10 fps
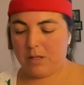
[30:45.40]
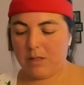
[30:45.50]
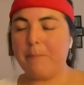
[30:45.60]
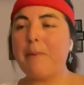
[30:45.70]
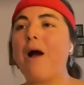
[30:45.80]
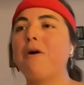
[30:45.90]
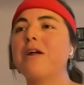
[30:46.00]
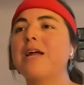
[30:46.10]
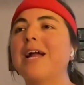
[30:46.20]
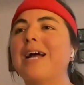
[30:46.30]
the power
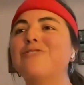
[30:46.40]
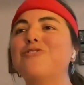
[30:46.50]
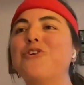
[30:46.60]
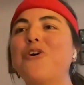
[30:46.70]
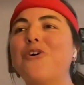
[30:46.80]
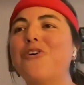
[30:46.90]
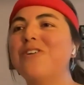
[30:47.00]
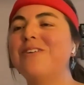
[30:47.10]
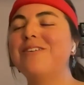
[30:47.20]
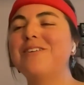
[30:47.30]
in
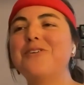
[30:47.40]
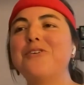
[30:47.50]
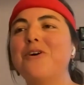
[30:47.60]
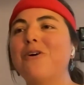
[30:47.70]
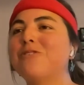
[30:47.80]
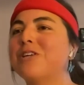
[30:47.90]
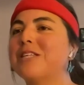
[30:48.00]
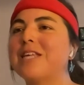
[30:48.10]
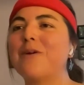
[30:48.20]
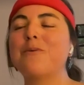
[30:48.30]
canción, you know,
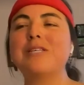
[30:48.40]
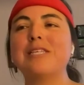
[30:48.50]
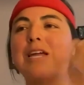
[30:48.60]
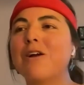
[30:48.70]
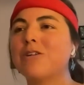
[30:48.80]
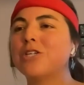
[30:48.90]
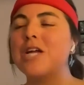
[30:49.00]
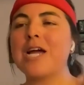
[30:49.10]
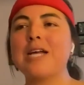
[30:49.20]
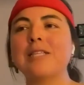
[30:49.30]
just like we sing our
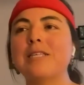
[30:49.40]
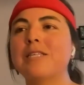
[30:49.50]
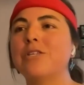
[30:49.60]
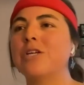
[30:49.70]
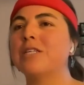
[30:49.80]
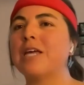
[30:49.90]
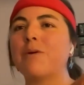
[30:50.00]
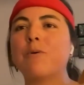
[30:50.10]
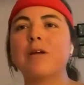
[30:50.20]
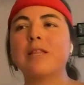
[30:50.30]
chants, just
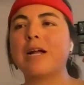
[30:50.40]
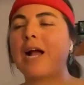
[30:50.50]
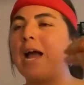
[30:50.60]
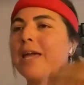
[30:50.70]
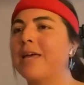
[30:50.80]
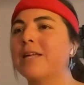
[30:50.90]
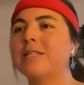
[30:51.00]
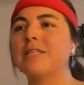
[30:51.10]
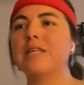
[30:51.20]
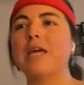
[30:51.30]
like we're in the
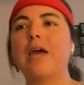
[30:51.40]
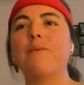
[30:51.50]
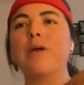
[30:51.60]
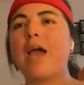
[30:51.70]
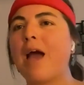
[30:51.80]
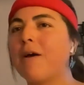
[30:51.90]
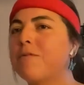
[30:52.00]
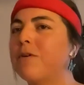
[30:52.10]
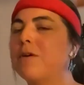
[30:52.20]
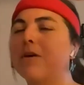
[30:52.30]
calles and we
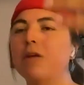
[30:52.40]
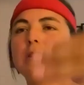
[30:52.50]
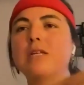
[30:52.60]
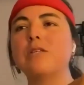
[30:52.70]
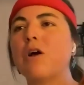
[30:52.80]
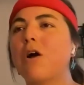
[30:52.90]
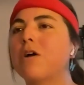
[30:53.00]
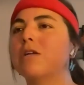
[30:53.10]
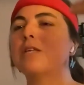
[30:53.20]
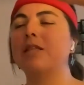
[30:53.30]
have these
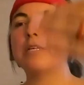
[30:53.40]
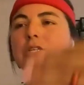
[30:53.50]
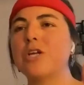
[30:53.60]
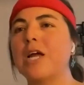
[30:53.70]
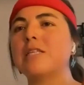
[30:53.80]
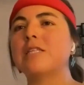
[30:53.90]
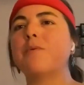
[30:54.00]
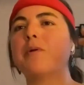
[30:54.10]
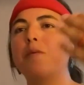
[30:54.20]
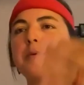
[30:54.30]
songs and these chants
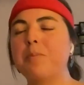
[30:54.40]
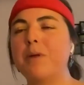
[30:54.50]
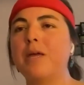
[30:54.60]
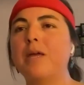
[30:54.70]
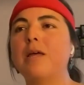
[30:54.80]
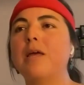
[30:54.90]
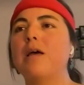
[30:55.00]
that we repeat,